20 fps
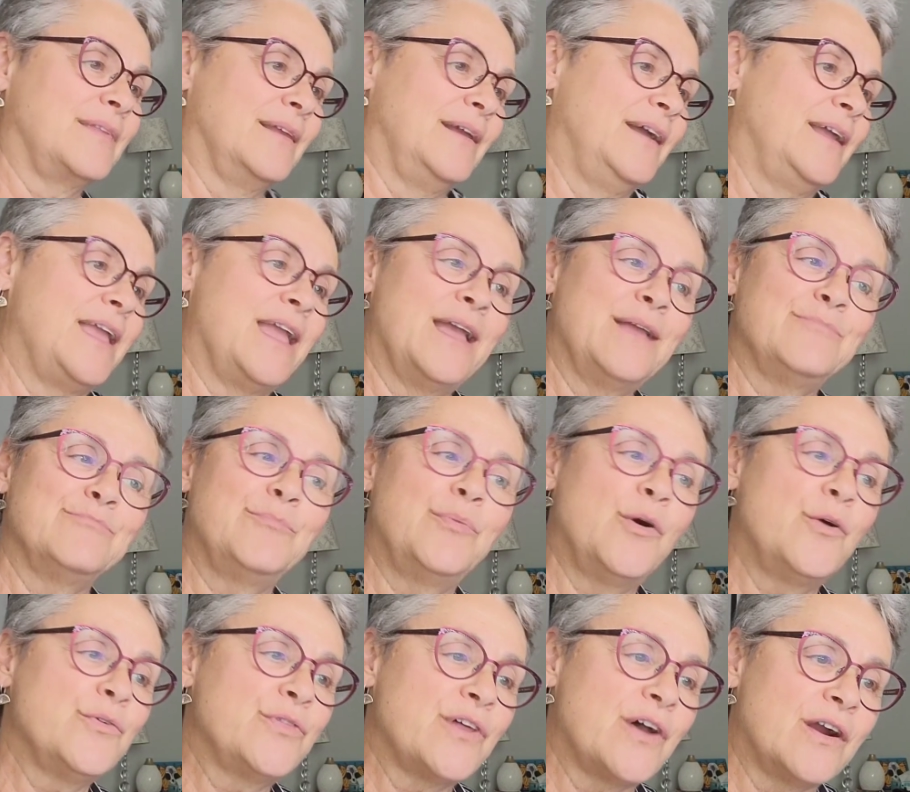Again,
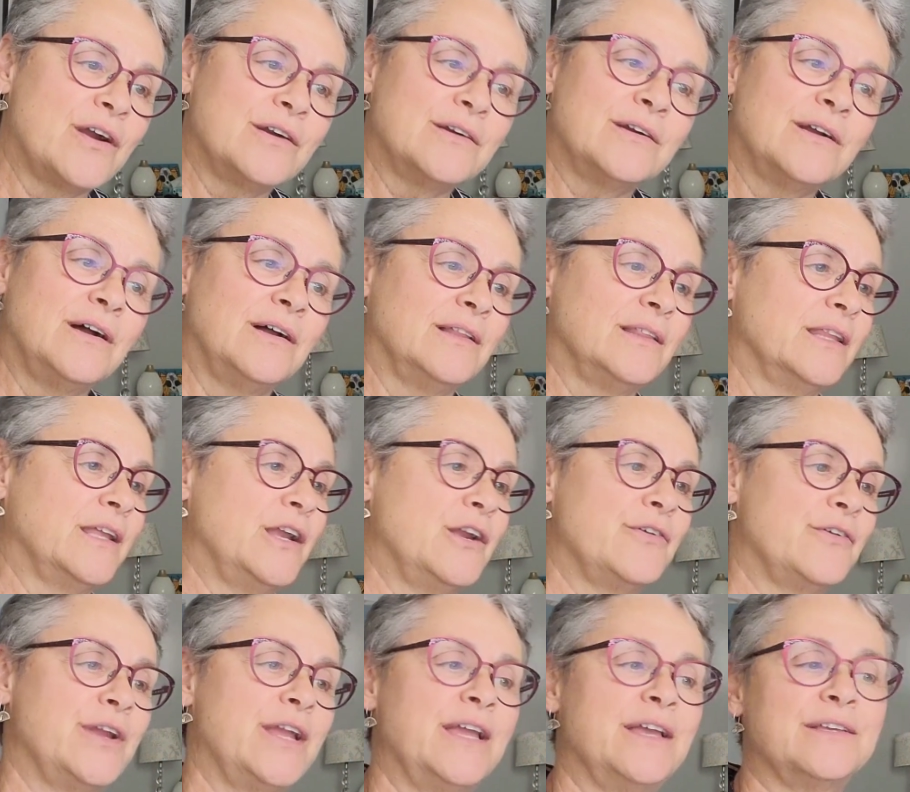both are
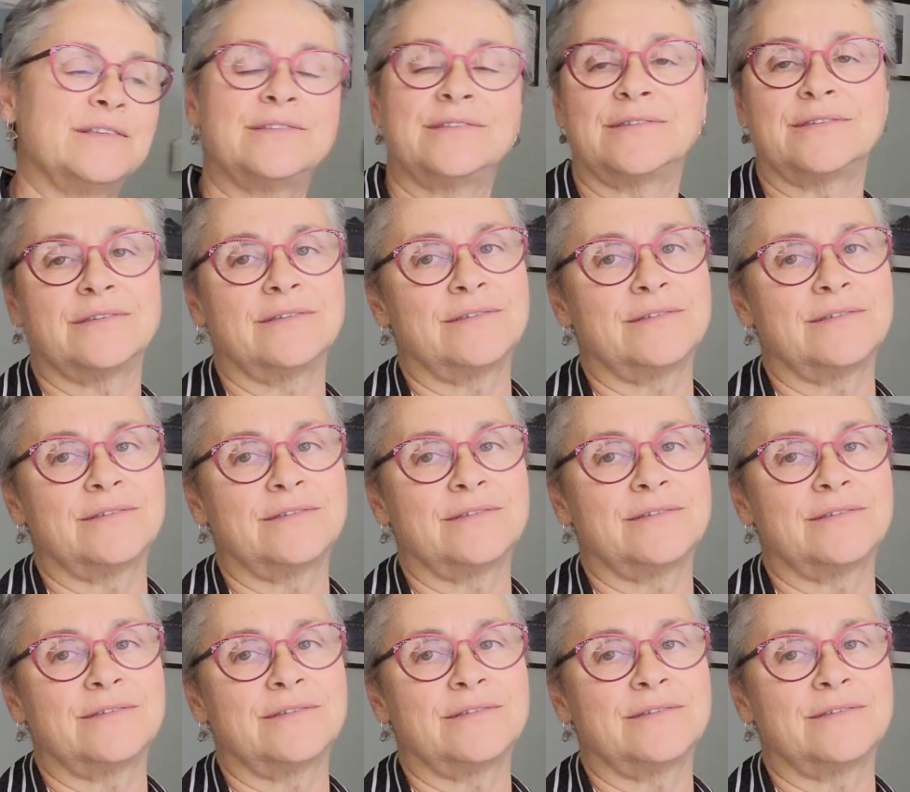hilarious.